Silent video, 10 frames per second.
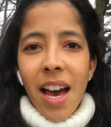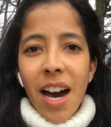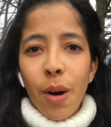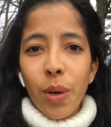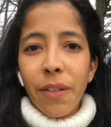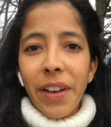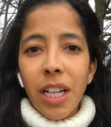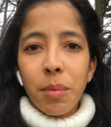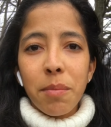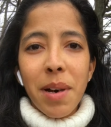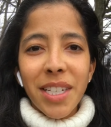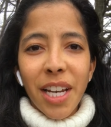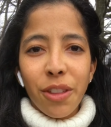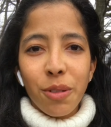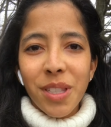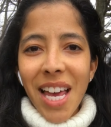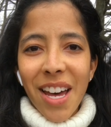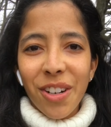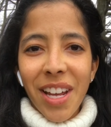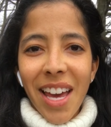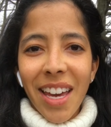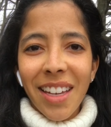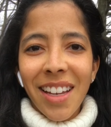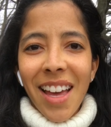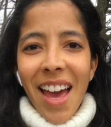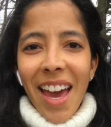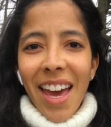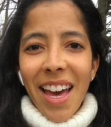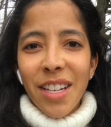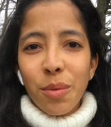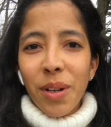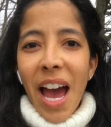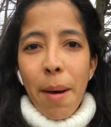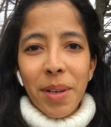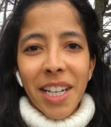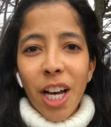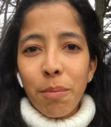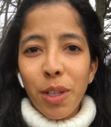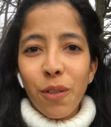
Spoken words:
We're available Monday through Saturday, and we're happy to help you